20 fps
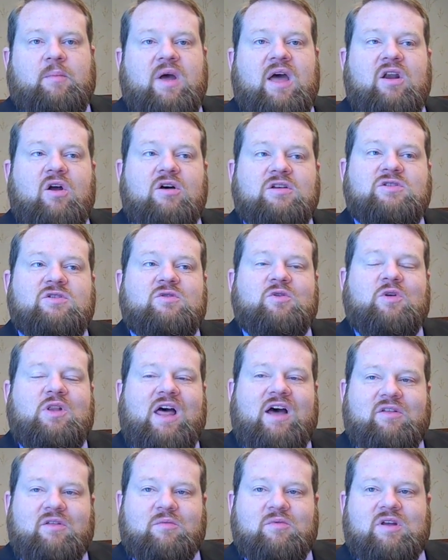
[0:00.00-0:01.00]
and also to
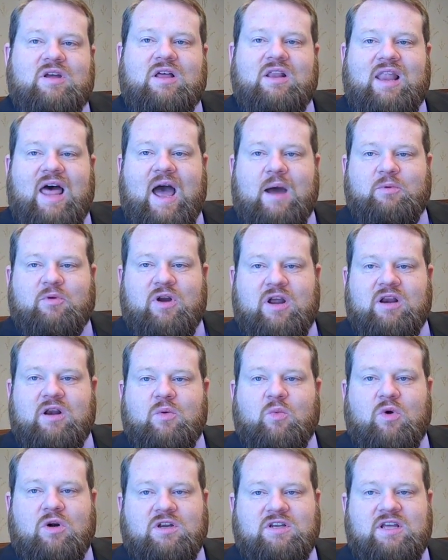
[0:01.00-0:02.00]
allow them to collaborate
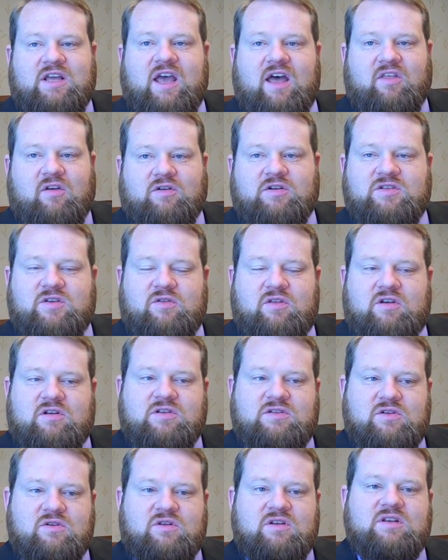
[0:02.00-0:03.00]
and work together so that
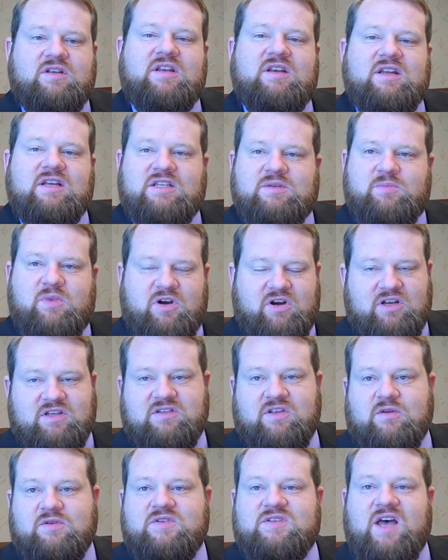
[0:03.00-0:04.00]
a student didn't
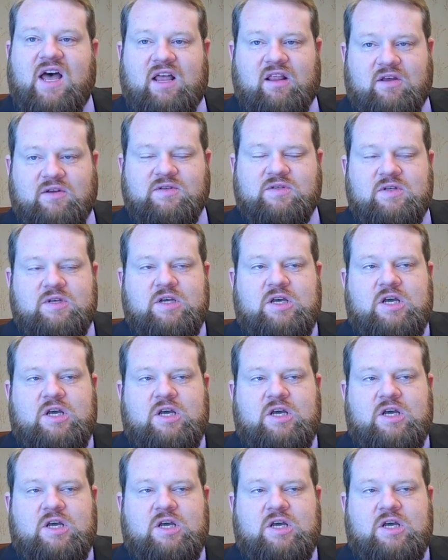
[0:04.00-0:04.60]
experience those silos.